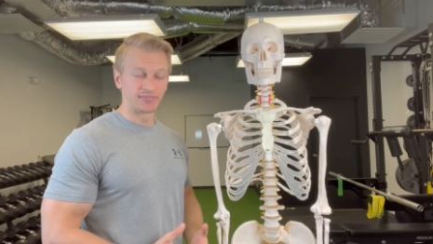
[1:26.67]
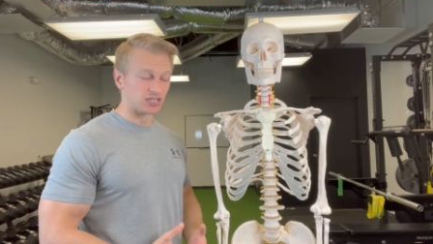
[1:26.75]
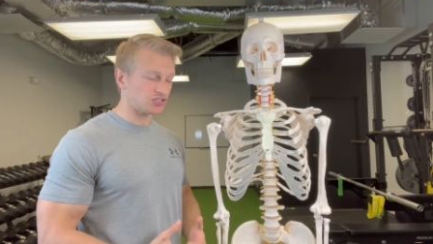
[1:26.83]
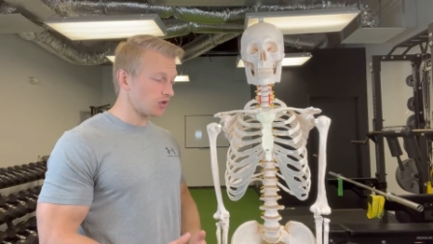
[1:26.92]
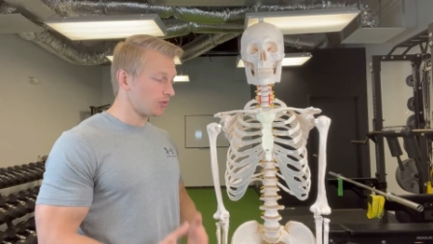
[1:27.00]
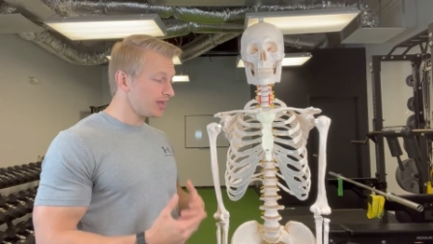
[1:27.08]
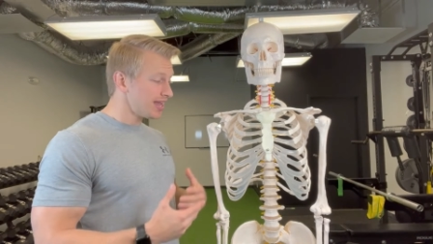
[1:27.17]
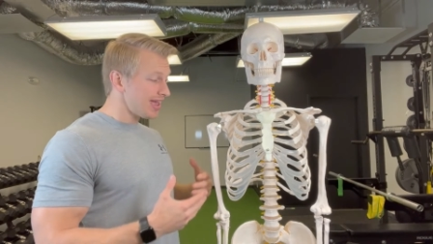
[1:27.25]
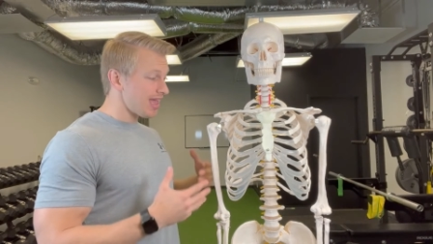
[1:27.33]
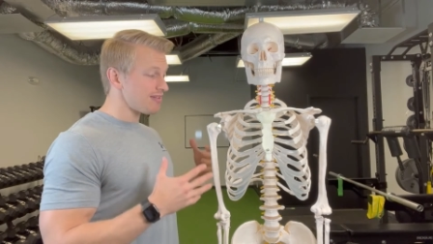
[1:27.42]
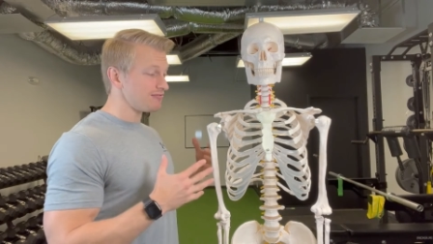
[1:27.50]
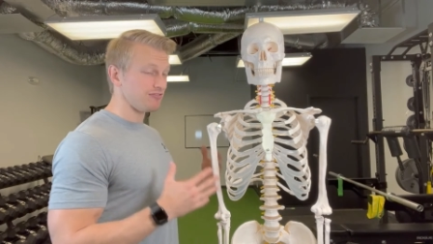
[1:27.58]
So,
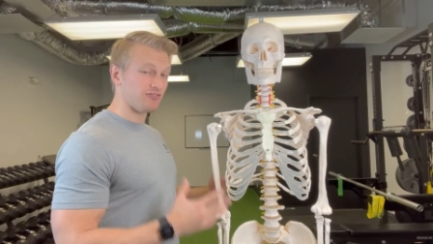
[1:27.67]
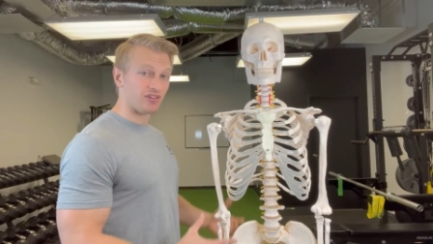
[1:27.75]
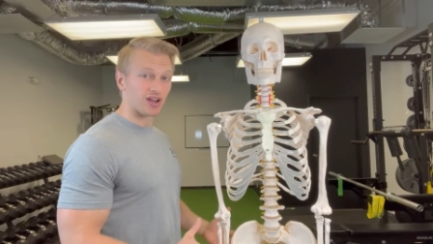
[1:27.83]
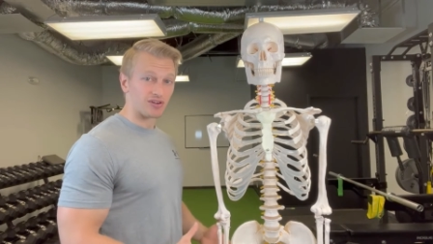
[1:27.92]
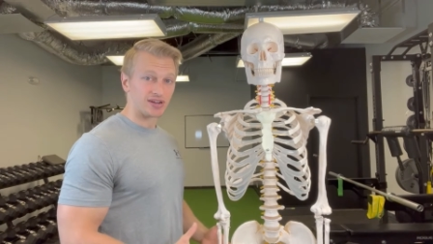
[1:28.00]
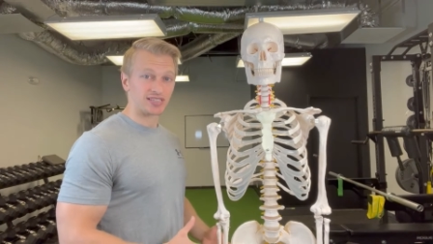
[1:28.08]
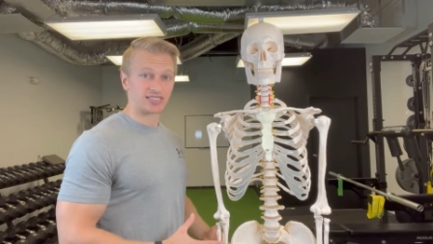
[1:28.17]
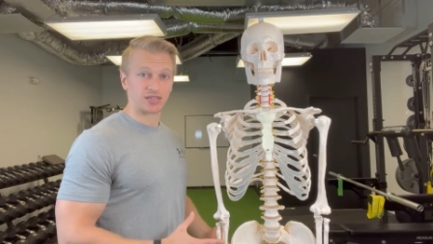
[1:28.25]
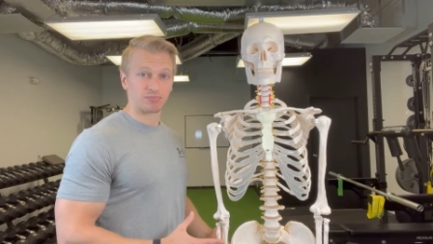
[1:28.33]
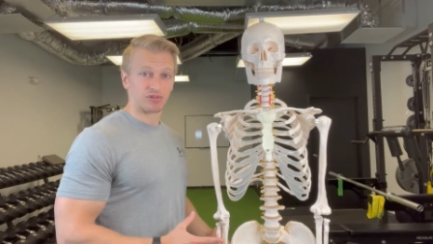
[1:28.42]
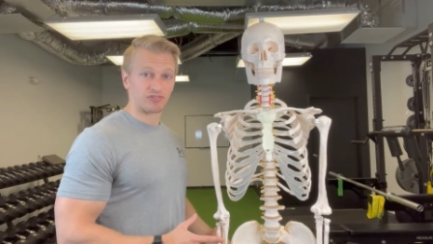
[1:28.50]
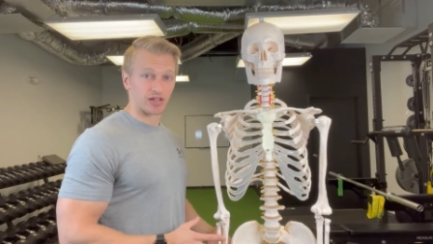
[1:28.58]
a very
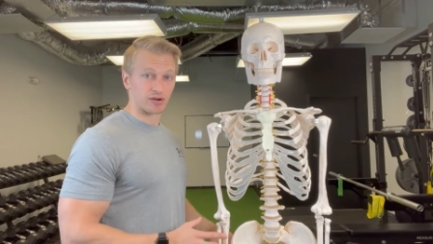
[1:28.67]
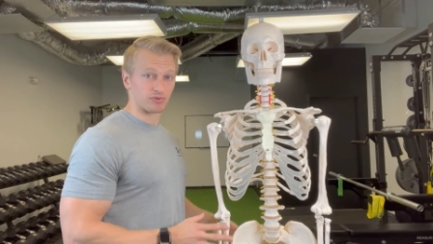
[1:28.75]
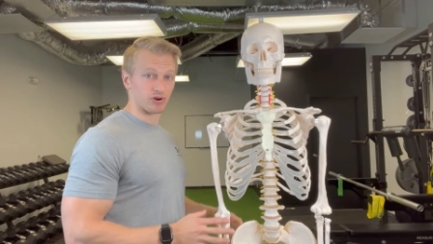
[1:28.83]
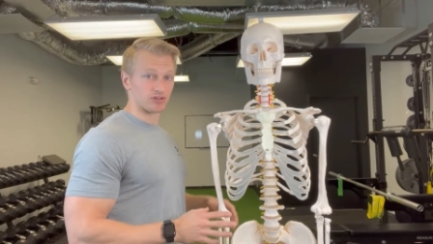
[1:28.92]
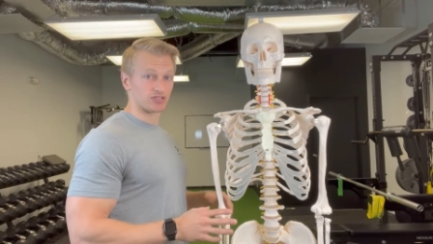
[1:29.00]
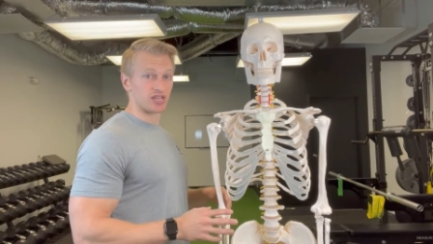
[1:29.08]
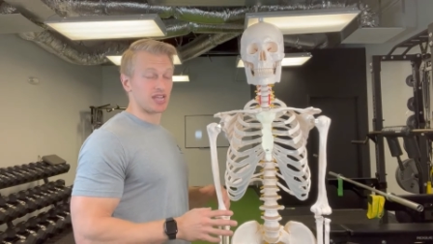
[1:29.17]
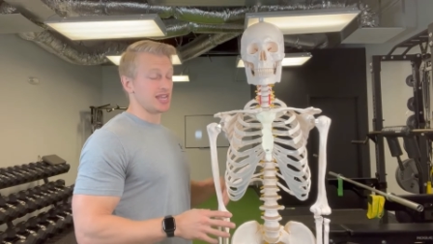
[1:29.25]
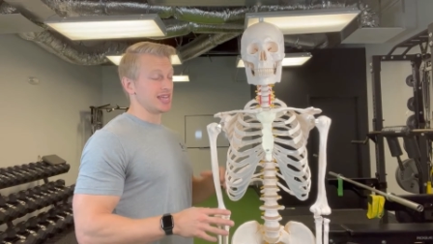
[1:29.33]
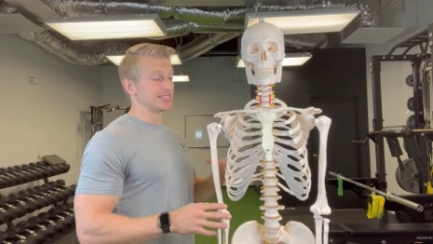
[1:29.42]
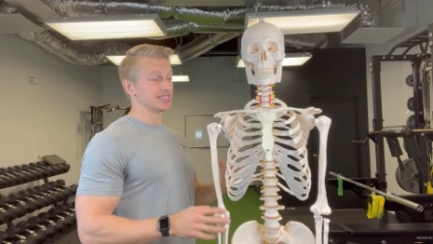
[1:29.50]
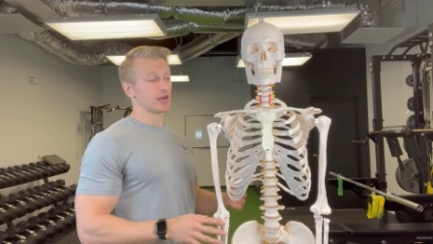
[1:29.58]
simplified approach
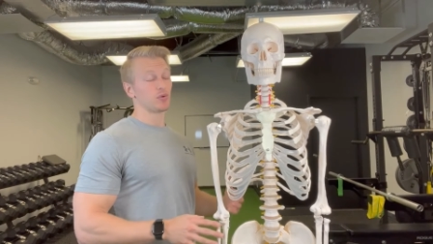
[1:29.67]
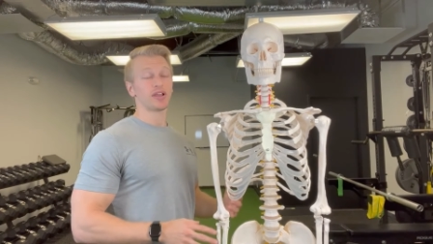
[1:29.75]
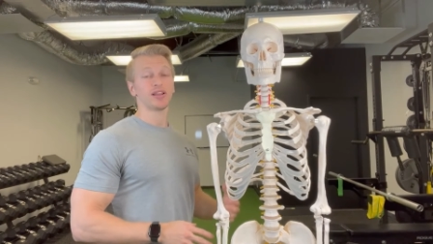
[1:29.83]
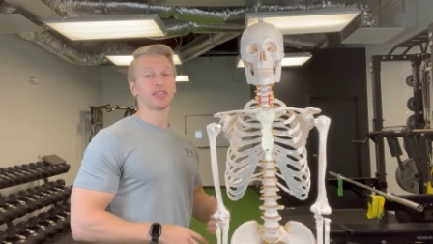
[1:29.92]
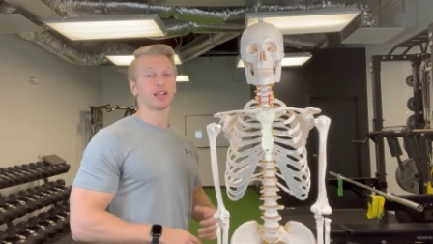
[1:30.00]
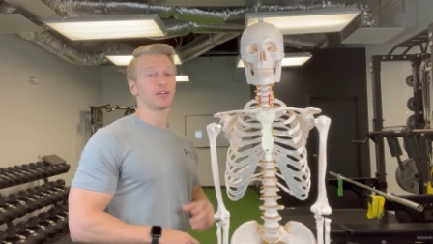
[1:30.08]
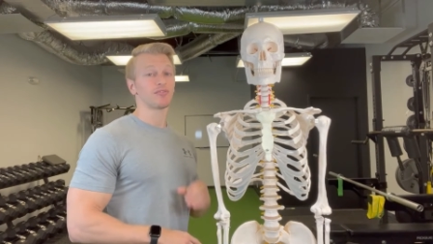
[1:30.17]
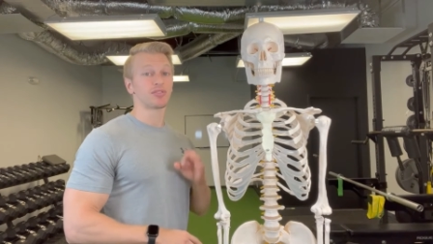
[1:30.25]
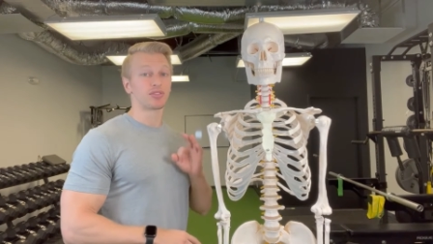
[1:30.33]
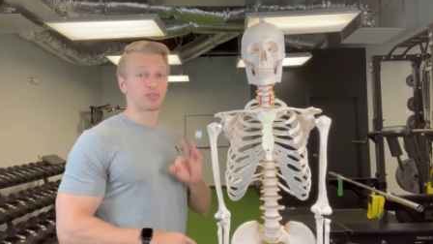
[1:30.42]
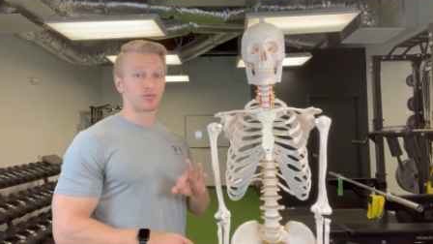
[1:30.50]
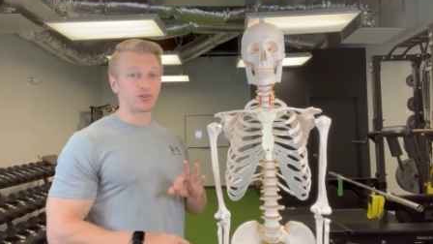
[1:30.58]
is that I want you to think
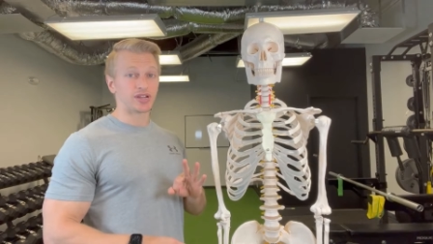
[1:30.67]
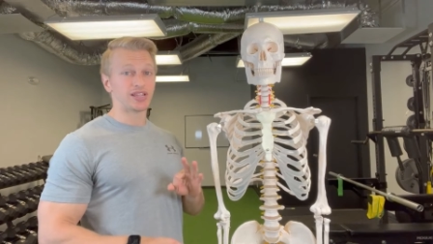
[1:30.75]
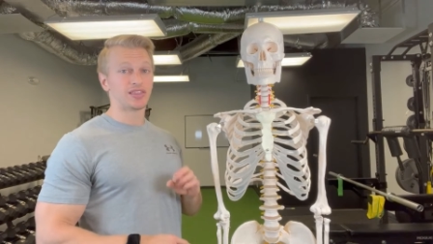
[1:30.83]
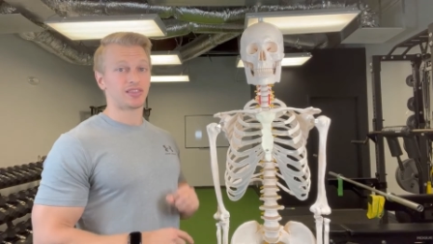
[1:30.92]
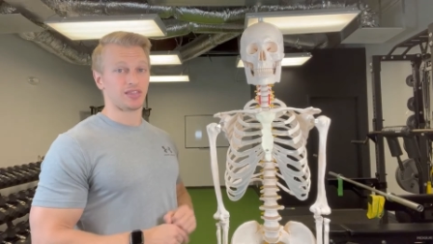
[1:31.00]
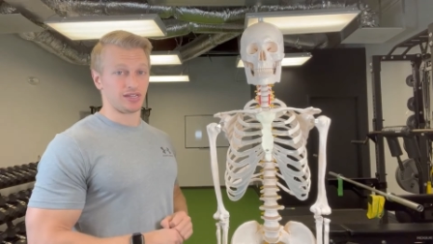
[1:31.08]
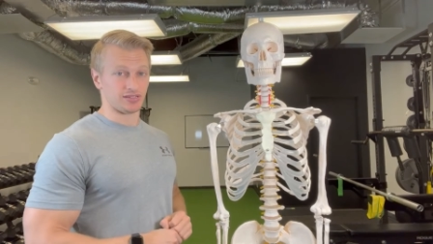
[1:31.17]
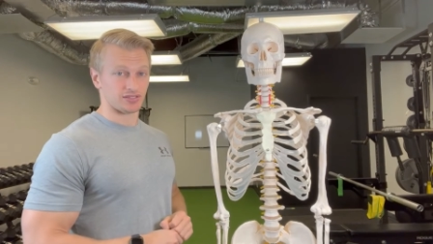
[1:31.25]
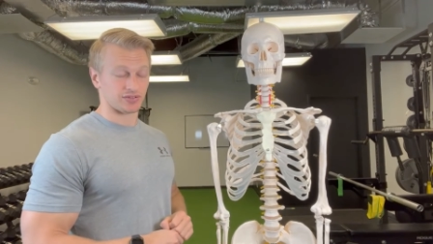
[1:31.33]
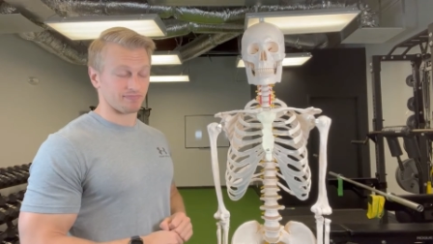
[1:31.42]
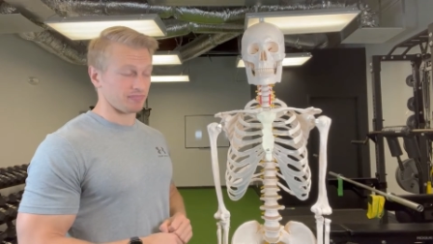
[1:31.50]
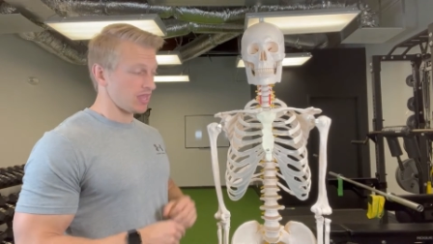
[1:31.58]
of three things.